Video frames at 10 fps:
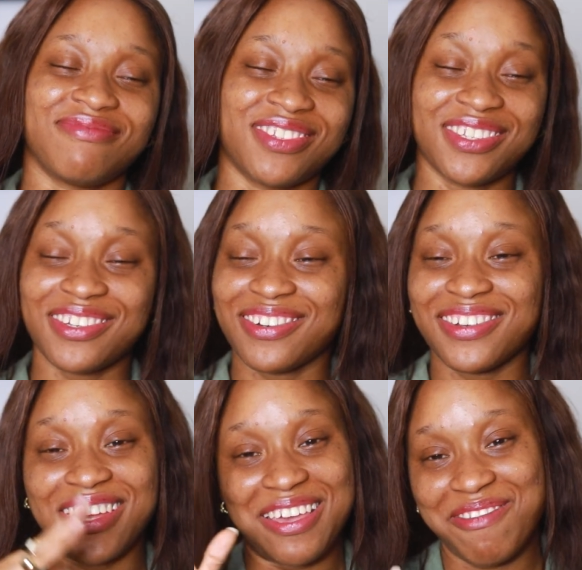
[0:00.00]
So
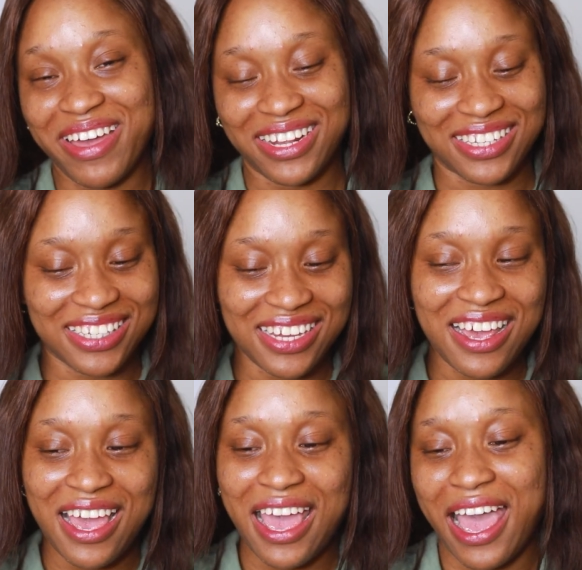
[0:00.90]
he went,
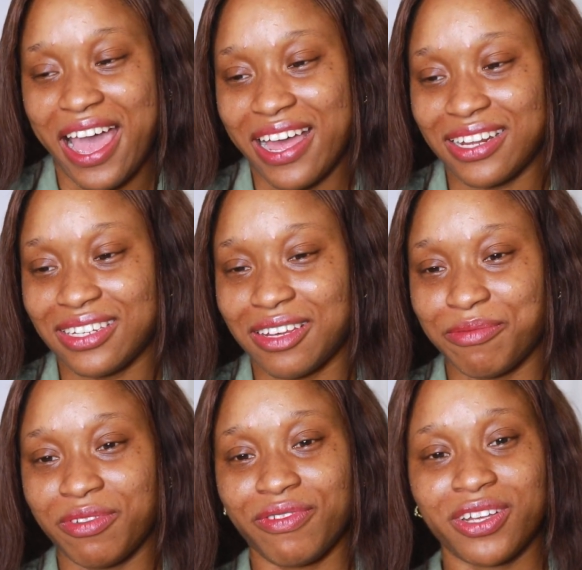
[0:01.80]
and
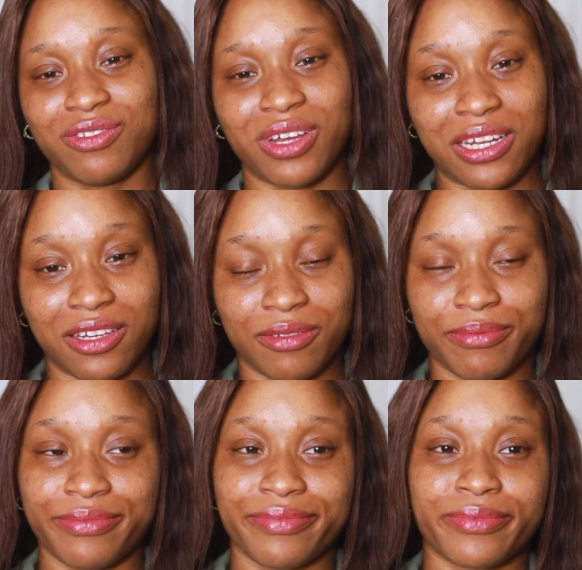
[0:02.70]
eventually
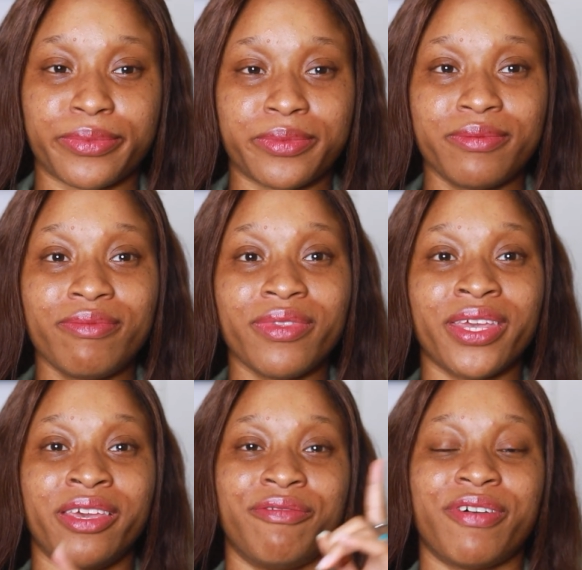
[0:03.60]

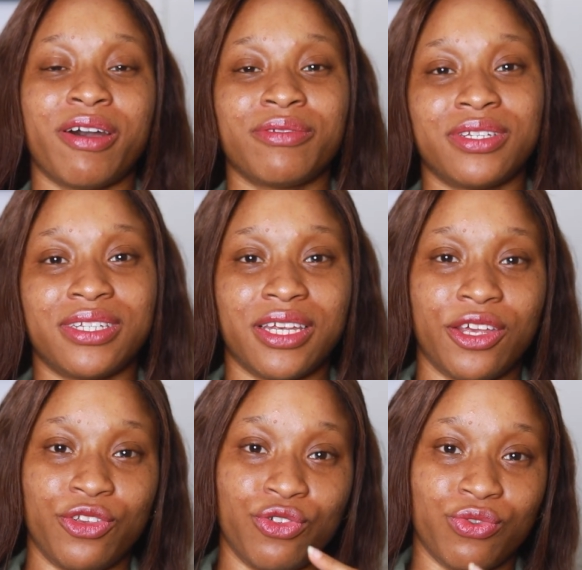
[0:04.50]
he found a
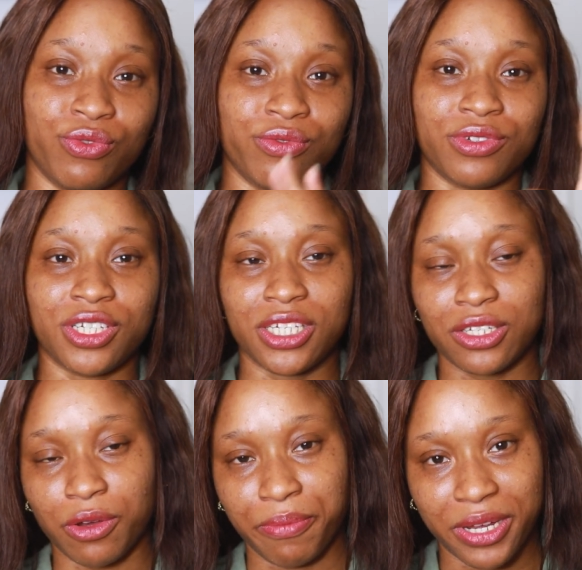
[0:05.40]
new cheese
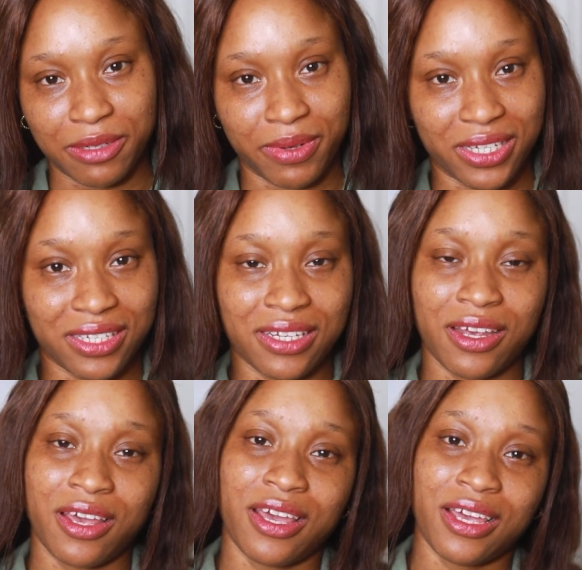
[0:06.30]
compartment,
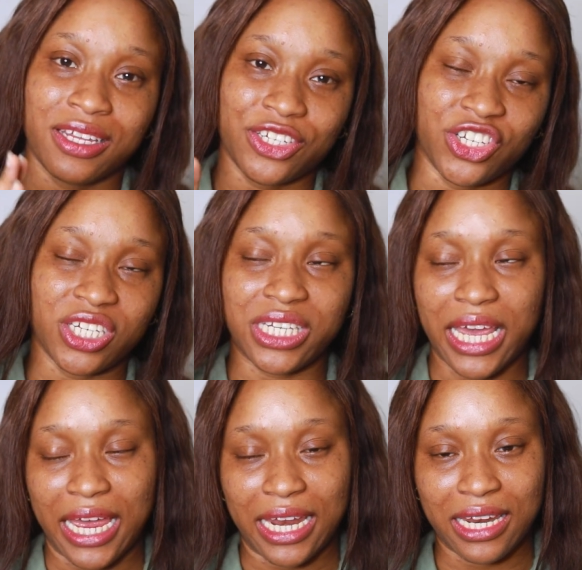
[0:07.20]
cheese
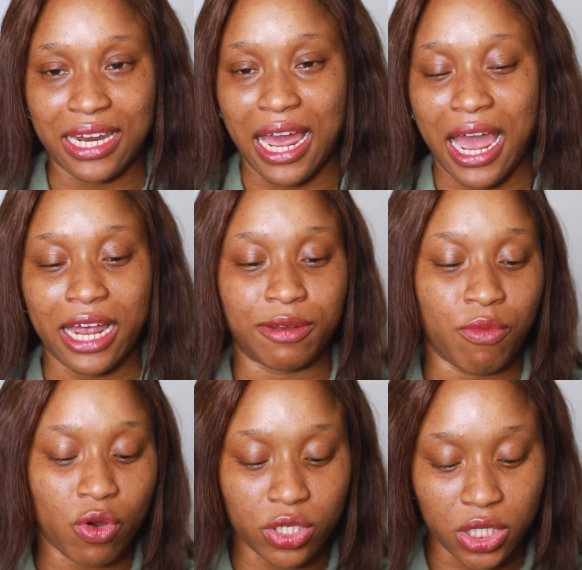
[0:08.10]
N, that had
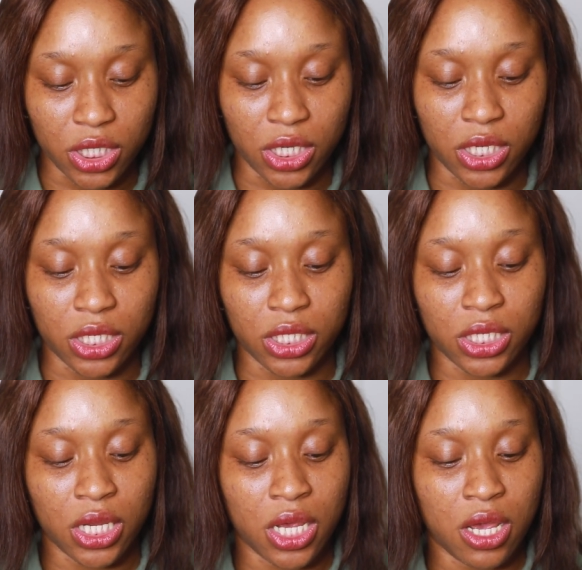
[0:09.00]
more cheese,
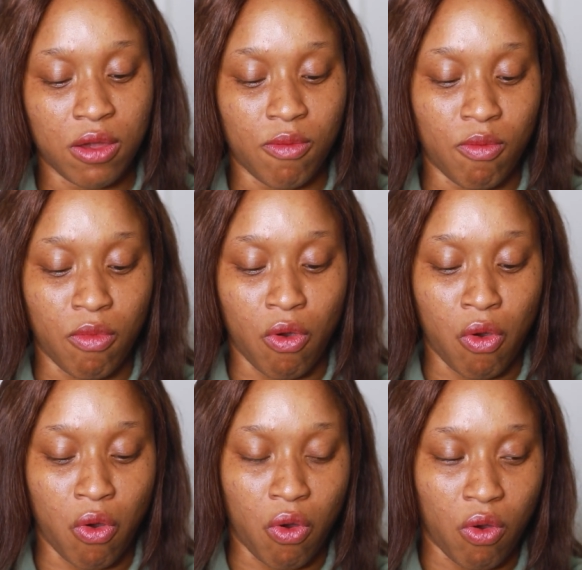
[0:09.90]

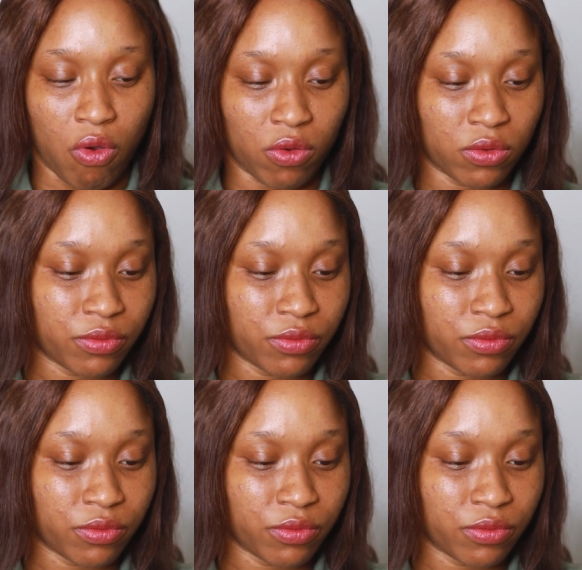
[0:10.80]
more